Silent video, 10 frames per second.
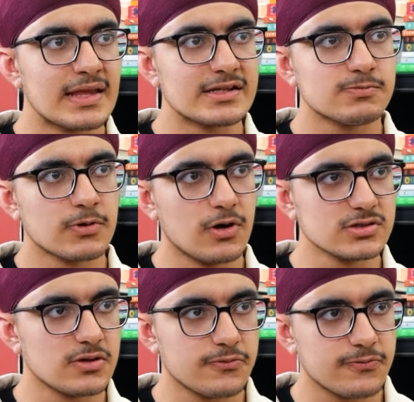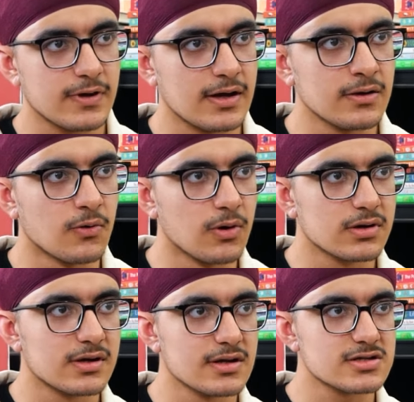That's because of an
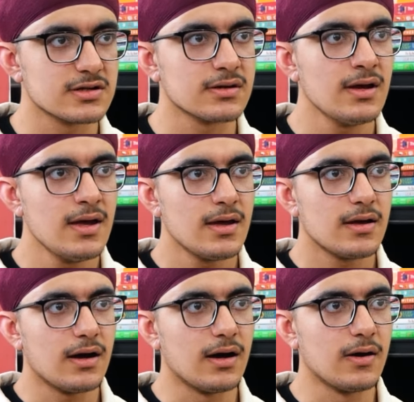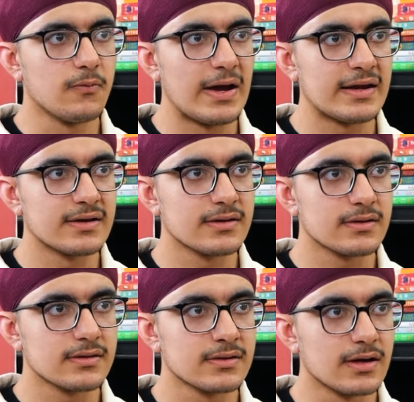old tradition. When
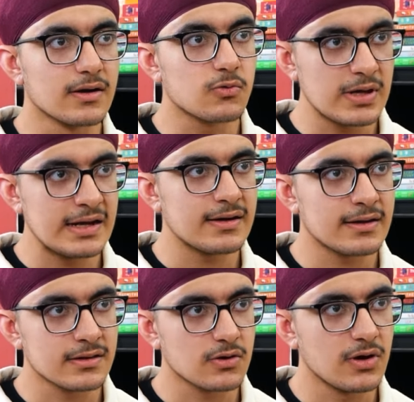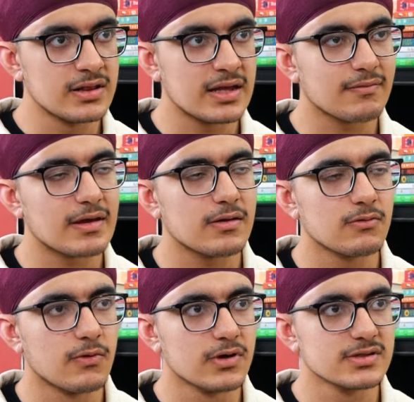the Queen in the Royal Navy
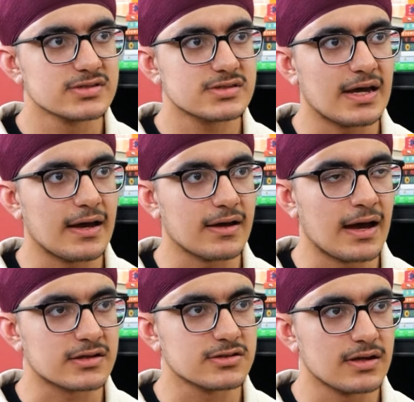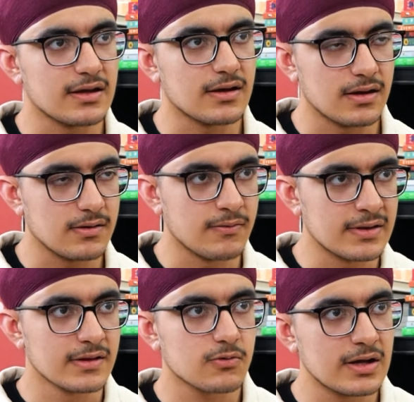was
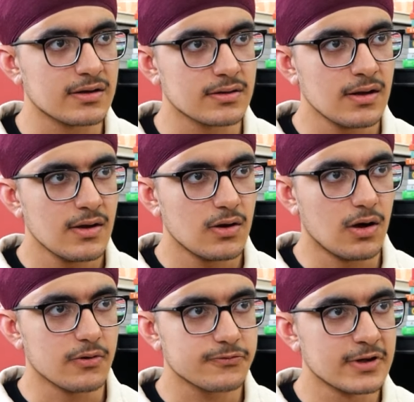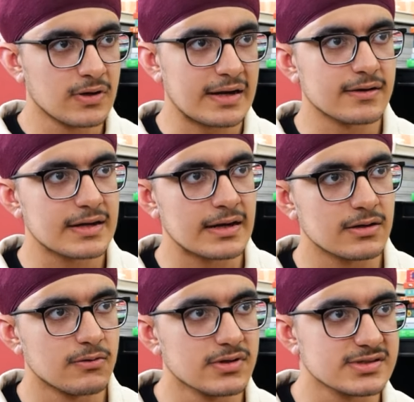when the Queen of the United
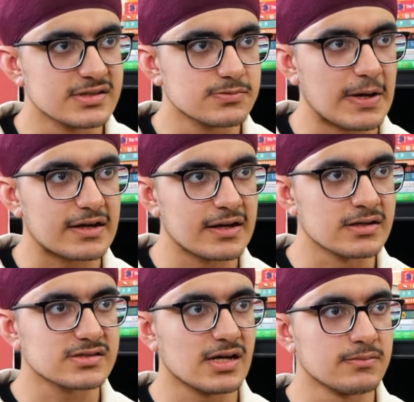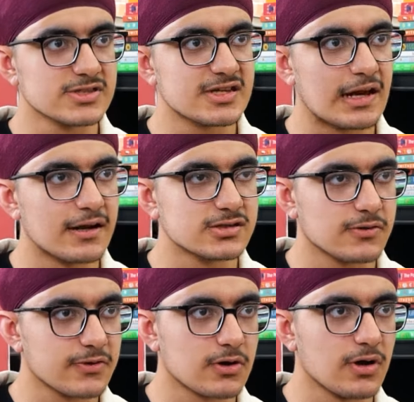Kingdom was inspecting some sailors
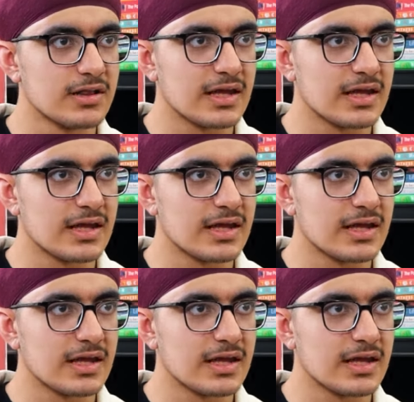of the Royal